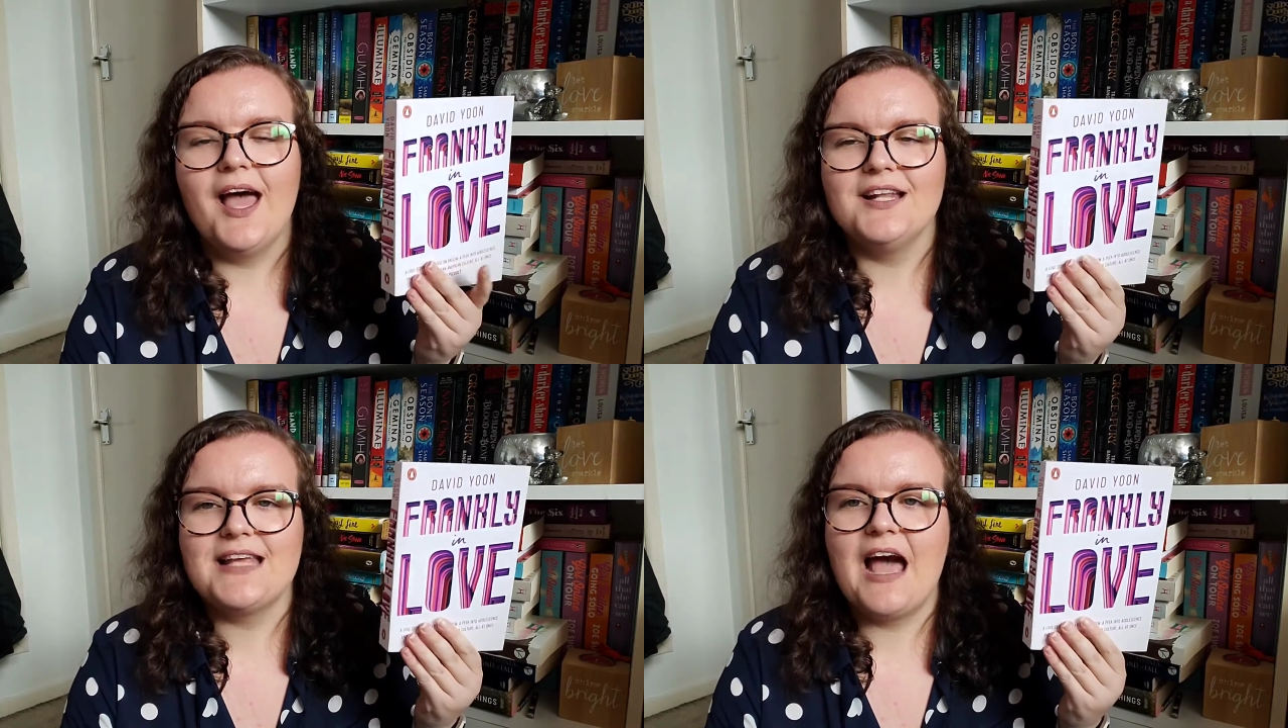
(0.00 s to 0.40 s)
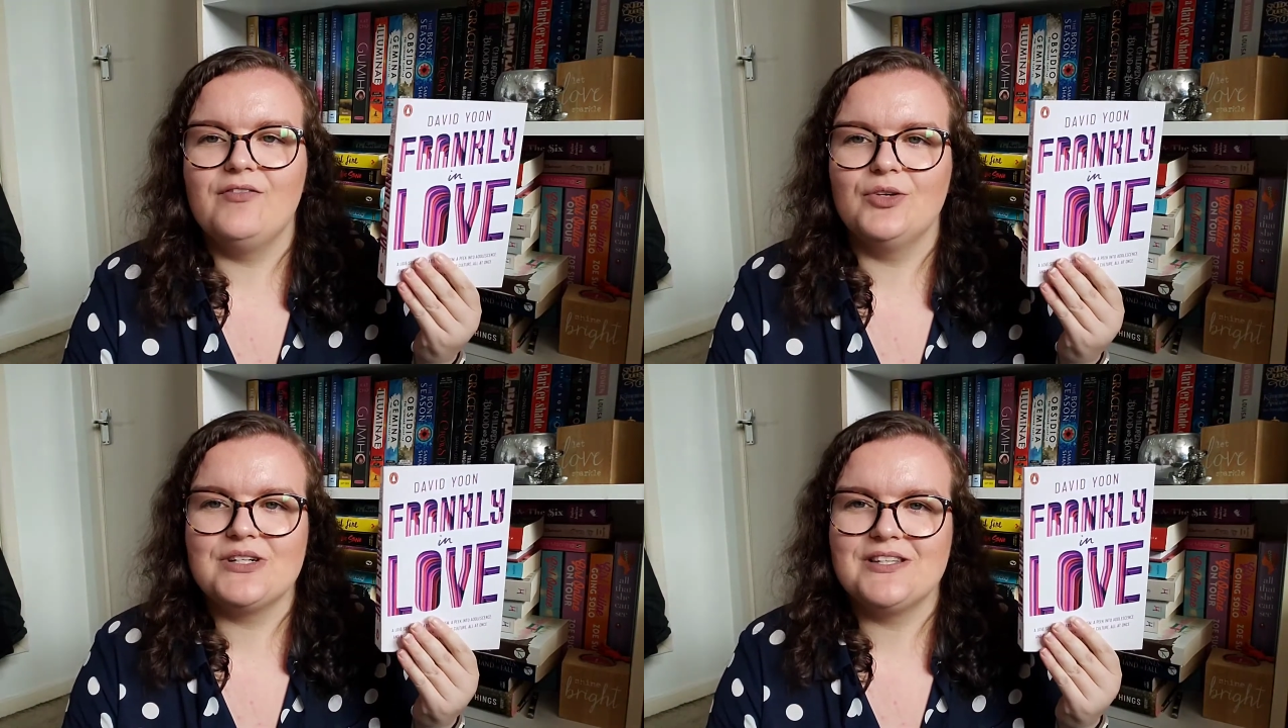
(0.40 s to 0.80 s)
to have
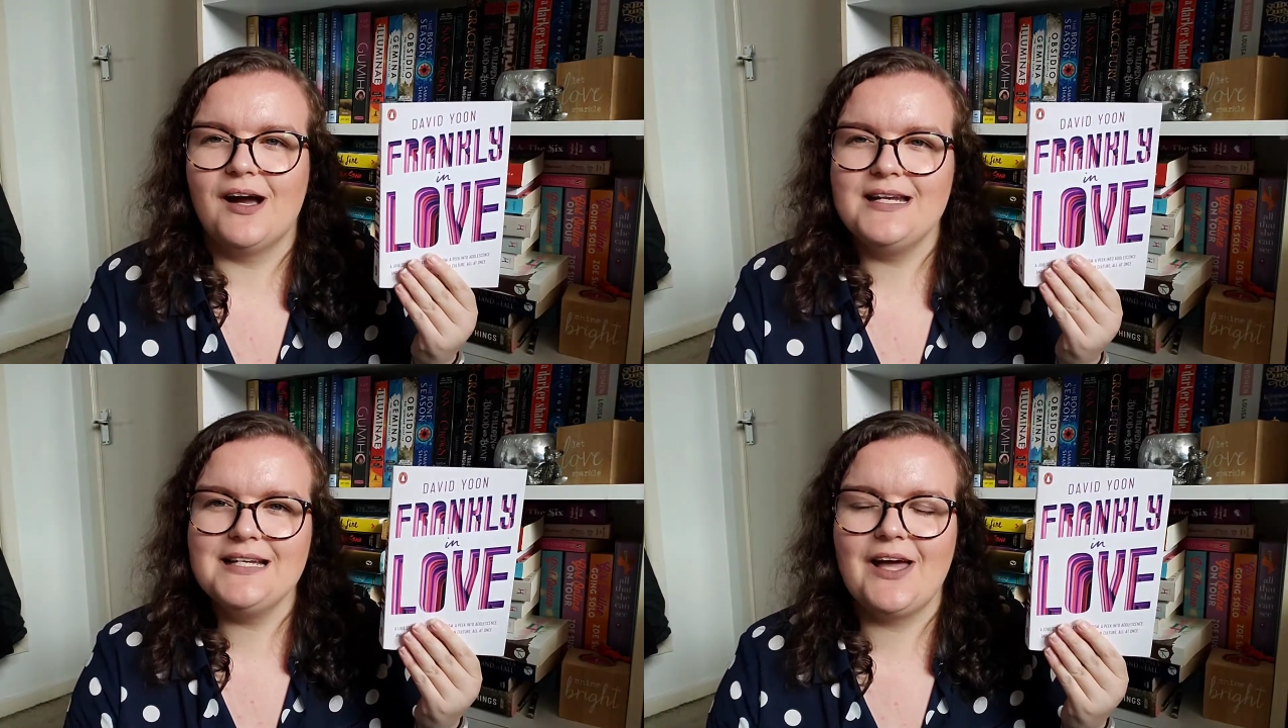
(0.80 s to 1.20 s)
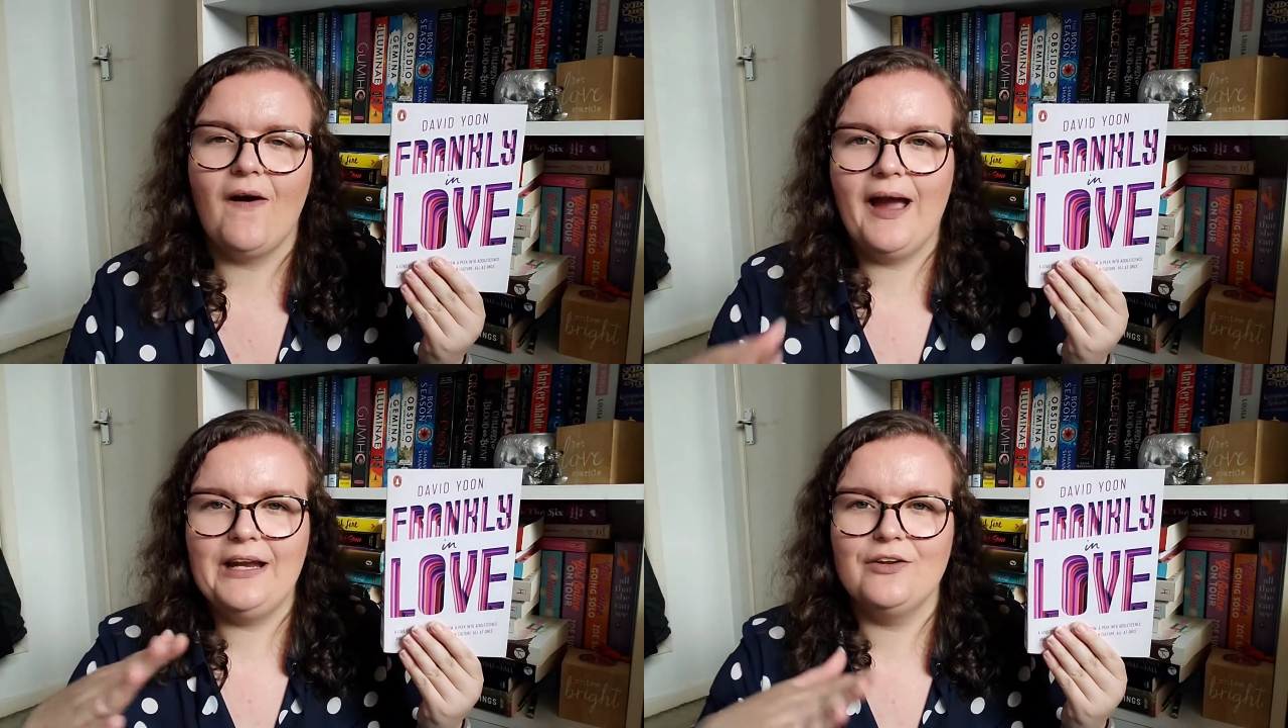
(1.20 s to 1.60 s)
alongside it,
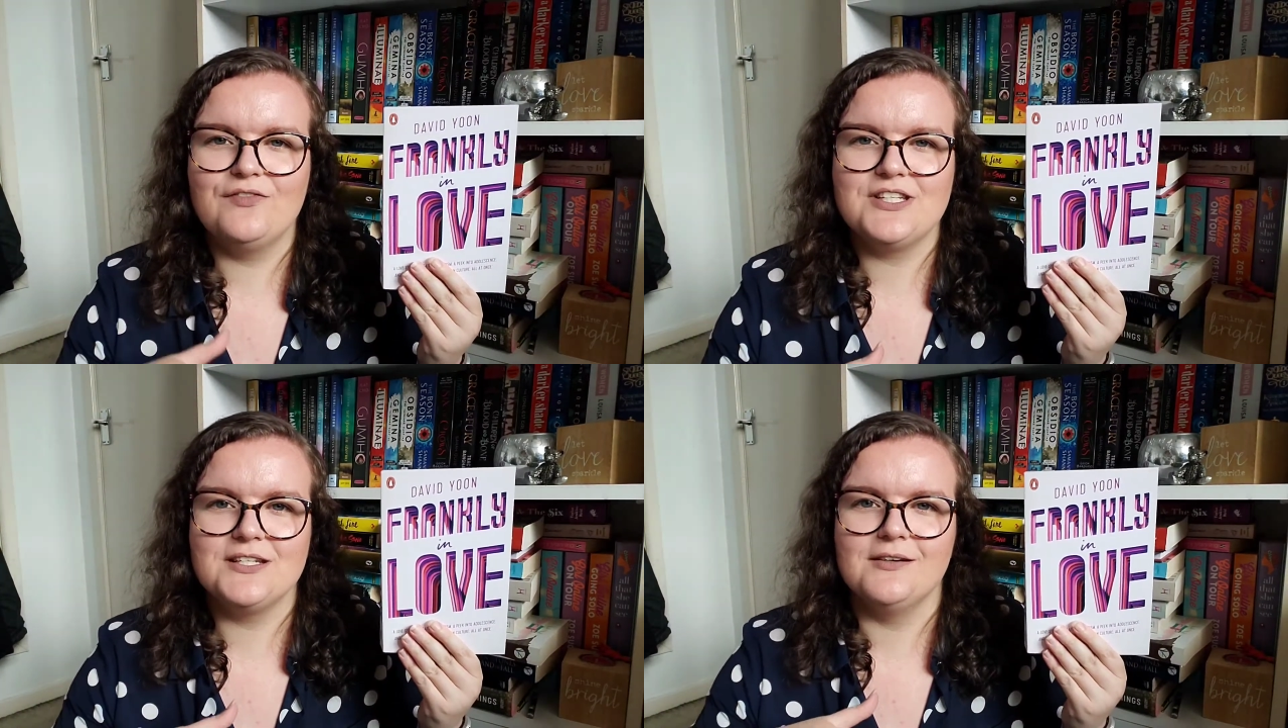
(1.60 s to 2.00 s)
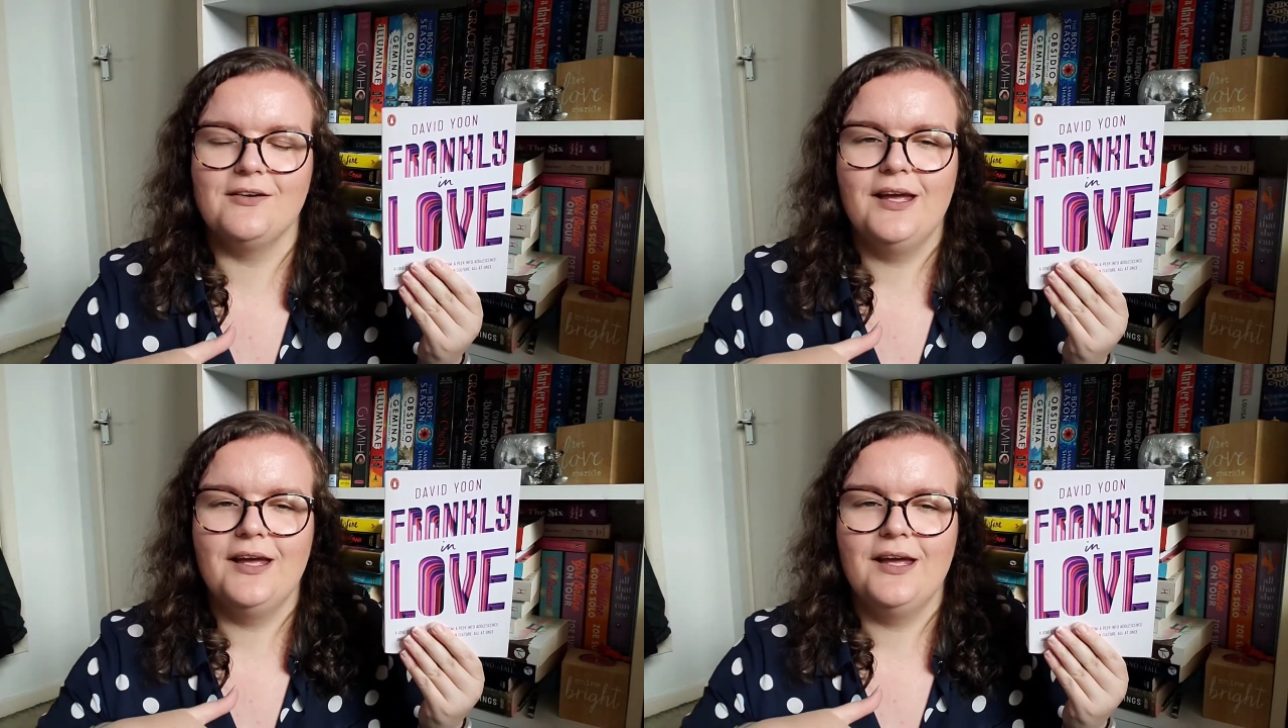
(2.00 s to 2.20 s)
kind of to